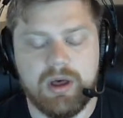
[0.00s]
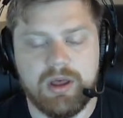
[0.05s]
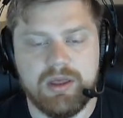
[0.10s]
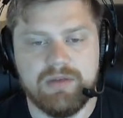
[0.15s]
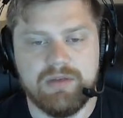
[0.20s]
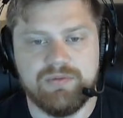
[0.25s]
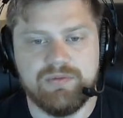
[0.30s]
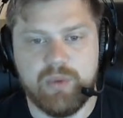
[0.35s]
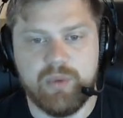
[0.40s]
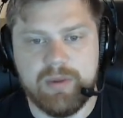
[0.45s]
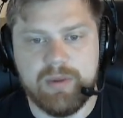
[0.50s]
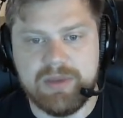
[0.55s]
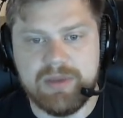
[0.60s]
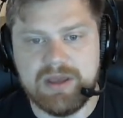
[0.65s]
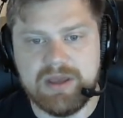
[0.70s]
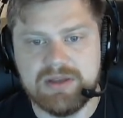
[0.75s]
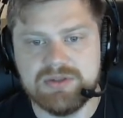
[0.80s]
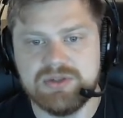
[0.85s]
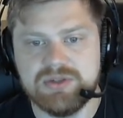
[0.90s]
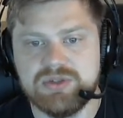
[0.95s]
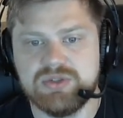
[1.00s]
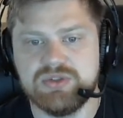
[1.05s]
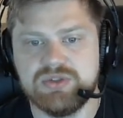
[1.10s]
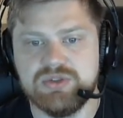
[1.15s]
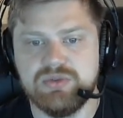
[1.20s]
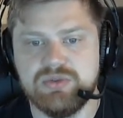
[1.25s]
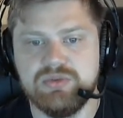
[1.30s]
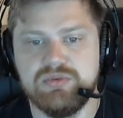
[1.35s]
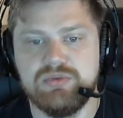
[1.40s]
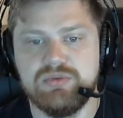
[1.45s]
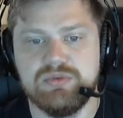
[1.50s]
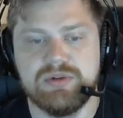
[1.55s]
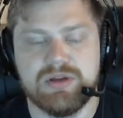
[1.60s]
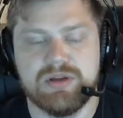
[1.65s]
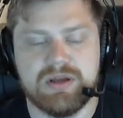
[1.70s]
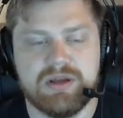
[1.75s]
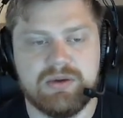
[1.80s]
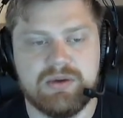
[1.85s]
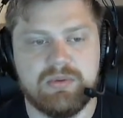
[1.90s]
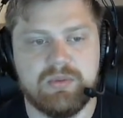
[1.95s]
if web pages do
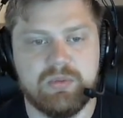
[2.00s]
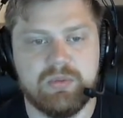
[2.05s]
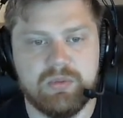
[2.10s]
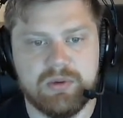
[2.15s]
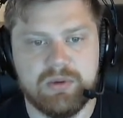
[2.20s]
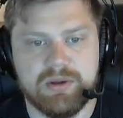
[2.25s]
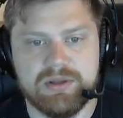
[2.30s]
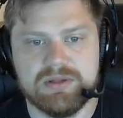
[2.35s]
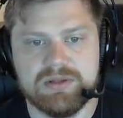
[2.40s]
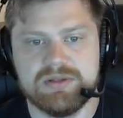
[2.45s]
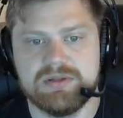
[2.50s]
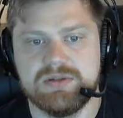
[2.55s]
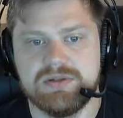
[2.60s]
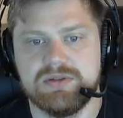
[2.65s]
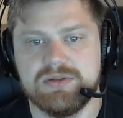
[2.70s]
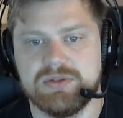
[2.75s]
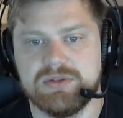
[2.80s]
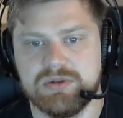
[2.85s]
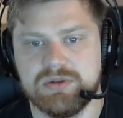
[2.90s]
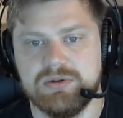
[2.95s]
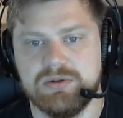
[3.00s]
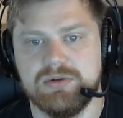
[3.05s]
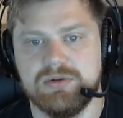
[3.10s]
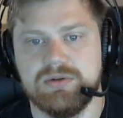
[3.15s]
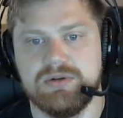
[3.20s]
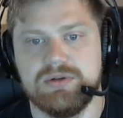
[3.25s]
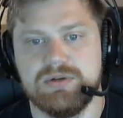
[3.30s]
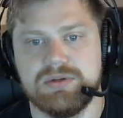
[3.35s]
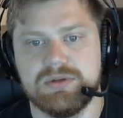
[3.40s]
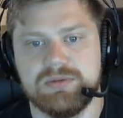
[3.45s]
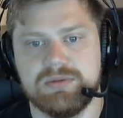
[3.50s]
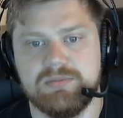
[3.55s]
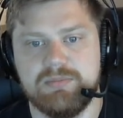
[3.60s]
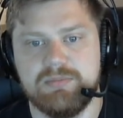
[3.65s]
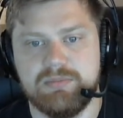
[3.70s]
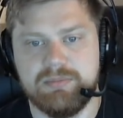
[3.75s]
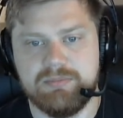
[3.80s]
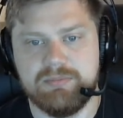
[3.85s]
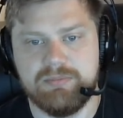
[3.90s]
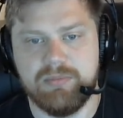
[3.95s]
not want certain
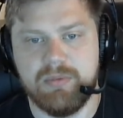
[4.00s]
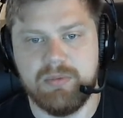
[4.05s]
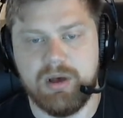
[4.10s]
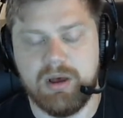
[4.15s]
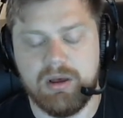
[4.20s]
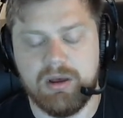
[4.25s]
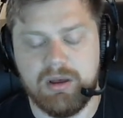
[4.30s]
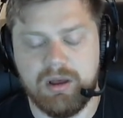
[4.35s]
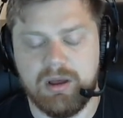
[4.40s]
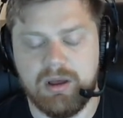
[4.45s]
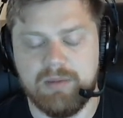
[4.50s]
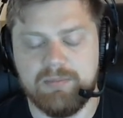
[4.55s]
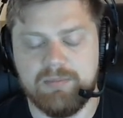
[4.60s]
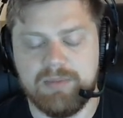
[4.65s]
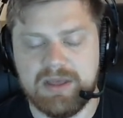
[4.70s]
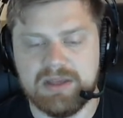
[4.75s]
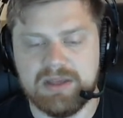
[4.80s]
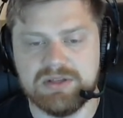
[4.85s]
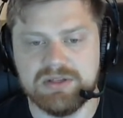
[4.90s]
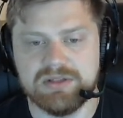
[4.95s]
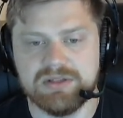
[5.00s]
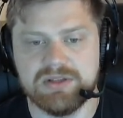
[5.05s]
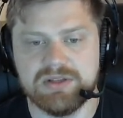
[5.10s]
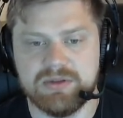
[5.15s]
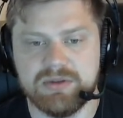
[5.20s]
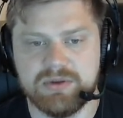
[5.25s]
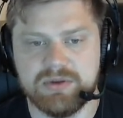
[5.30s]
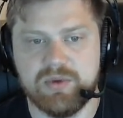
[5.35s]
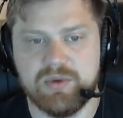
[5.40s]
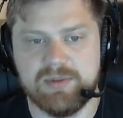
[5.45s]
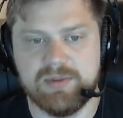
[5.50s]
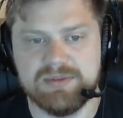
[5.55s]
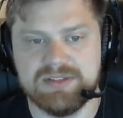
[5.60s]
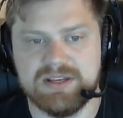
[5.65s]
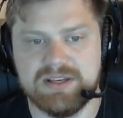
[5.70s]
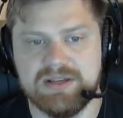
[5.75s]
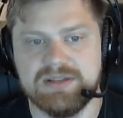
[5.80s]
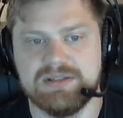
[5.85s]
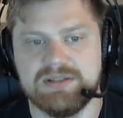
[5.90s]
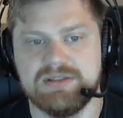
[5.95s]
pages on their
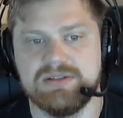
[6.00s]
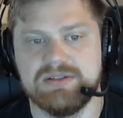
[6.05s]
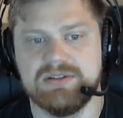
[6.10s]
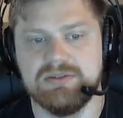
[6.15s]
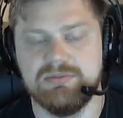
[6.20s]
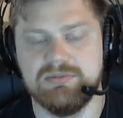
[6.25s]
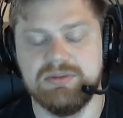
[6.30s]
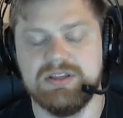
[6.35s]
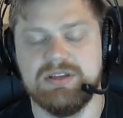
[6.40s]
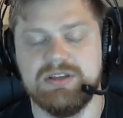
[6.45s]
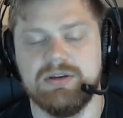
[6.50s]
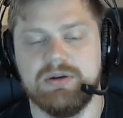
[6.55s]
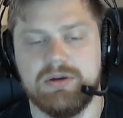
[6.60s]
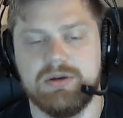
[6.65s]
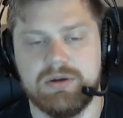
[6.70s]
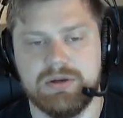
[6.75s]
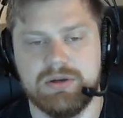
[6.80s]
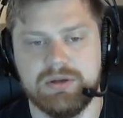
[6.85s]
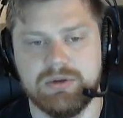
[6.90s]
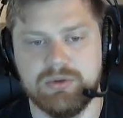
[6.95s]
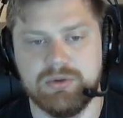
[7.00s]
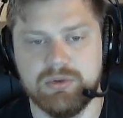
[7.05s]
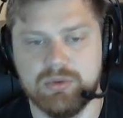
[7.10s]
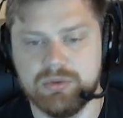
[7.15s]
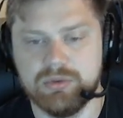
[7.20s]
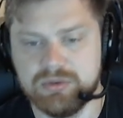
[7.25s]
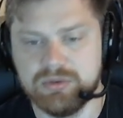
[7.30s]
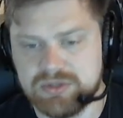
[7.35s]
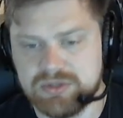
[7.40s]
website to be on a Google